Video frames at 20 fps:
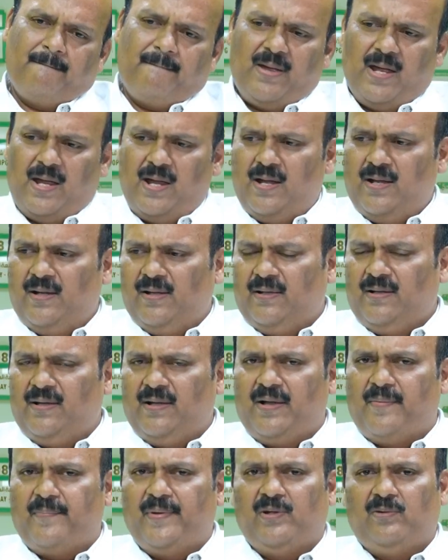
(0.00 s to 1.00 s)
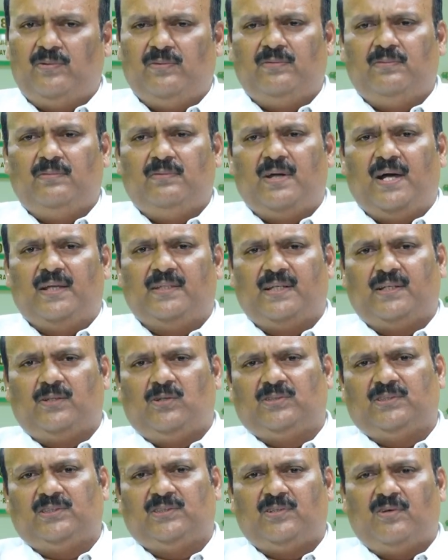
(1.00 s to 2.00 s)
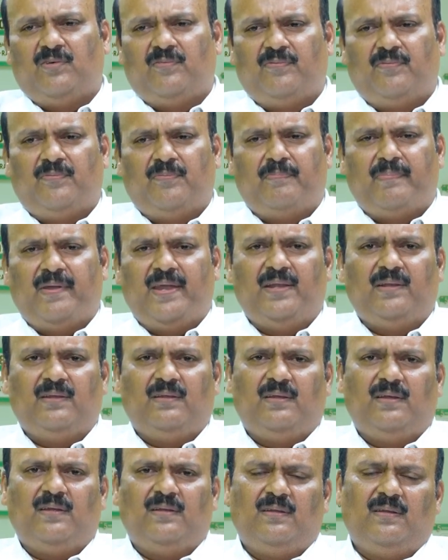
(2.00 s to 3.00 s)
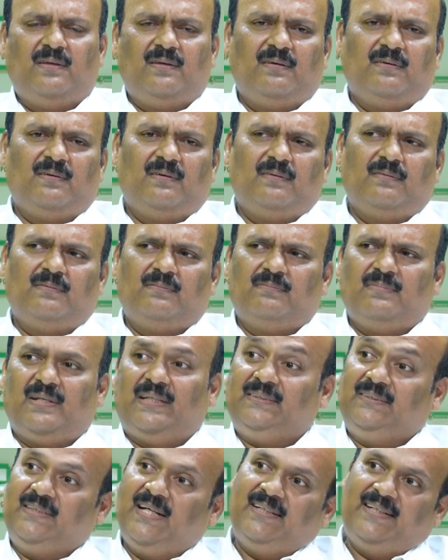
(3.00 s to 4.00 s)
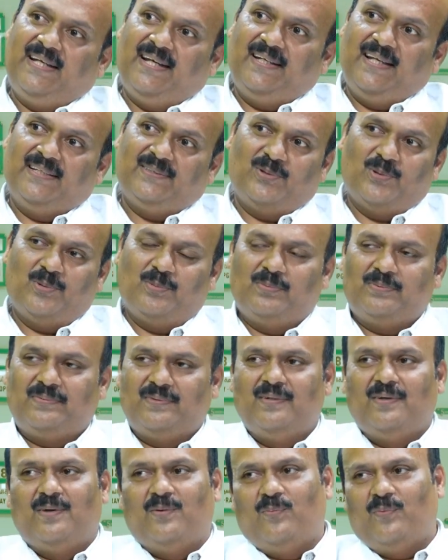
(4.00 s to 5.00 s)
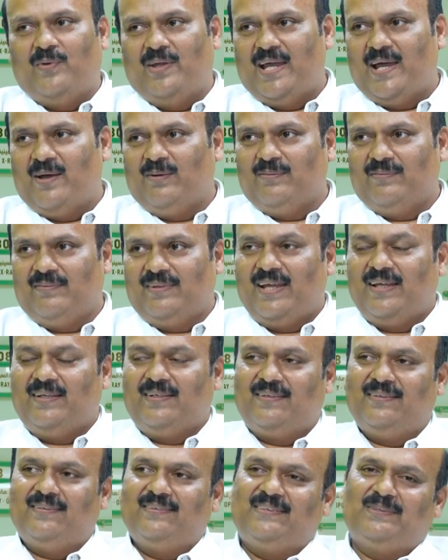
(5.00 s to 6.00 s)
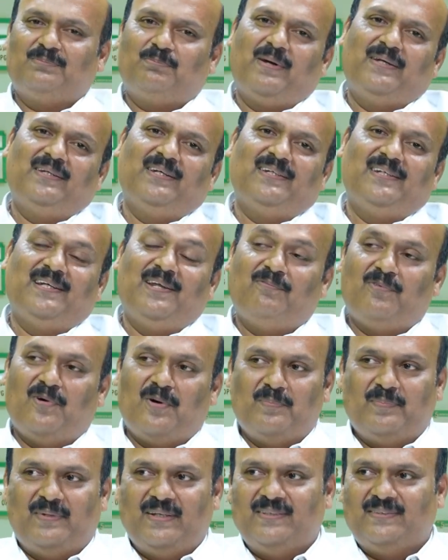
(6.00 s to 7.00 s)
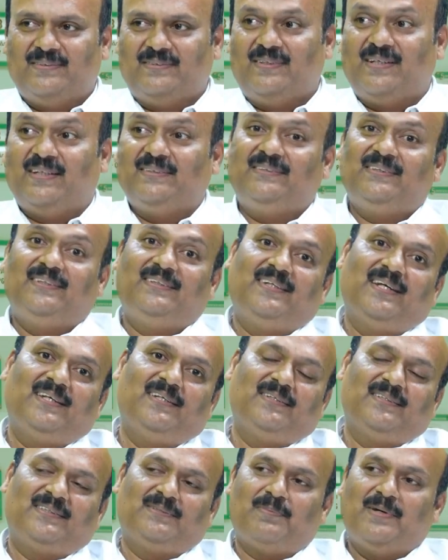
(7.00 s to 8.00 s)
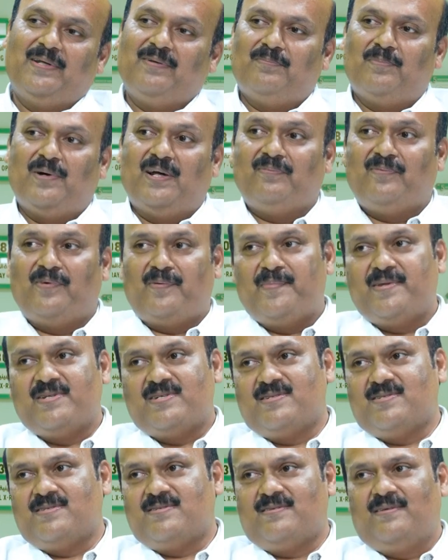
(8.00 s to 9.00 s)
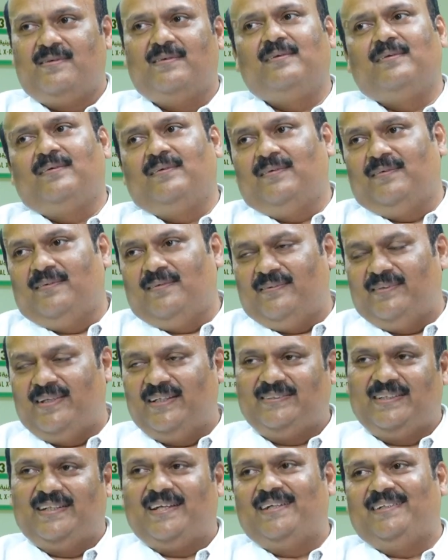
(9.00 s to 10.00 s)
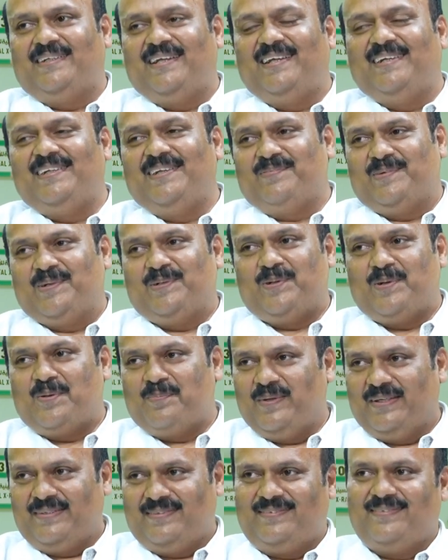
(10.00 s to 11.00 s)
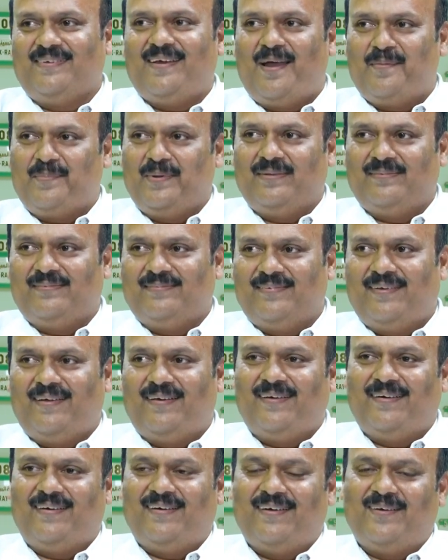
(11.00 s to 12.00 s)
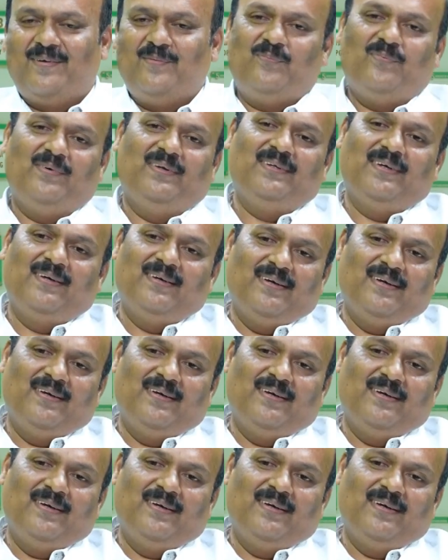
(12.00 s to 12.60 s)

And coming to other causes of pain in less than 10 age groups, we have like spinal deformities, congenital spine malformations. That's an entirely different topic. I mean, if we